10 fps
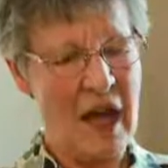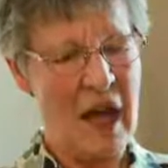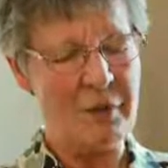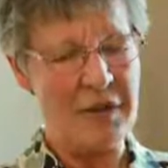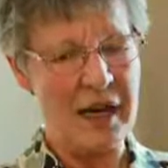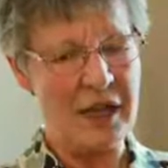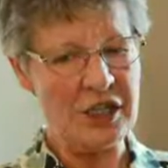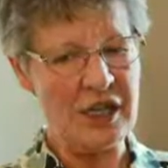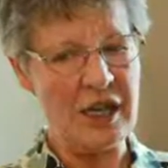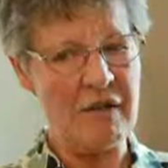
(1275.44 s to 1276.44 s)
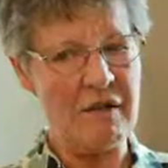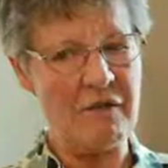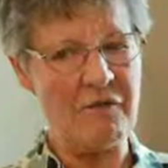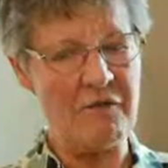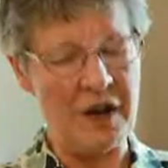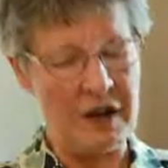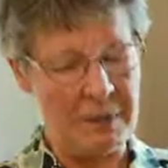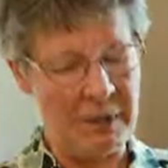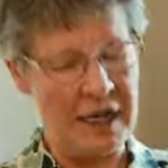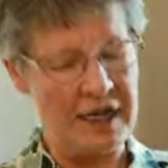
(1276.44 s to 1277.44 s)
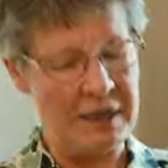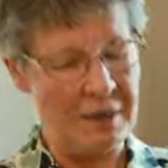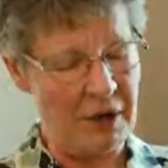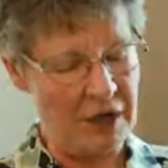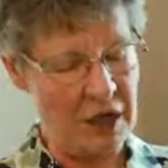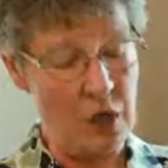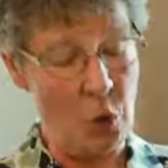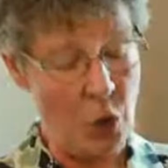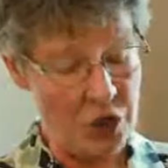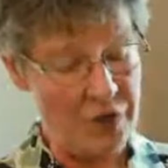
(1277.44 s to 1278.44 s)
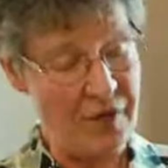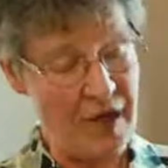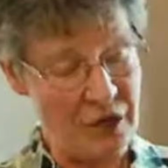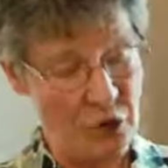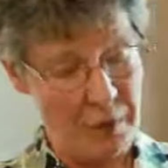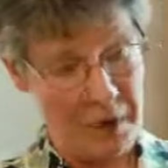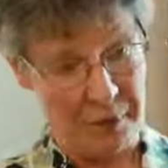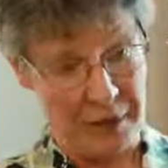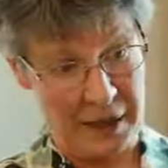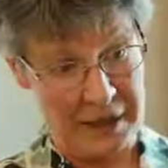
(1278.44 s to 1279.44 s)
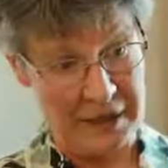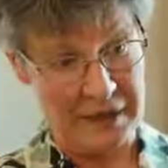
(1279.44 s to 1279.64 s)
I was actually very pleased about the award of that Nobel Prize.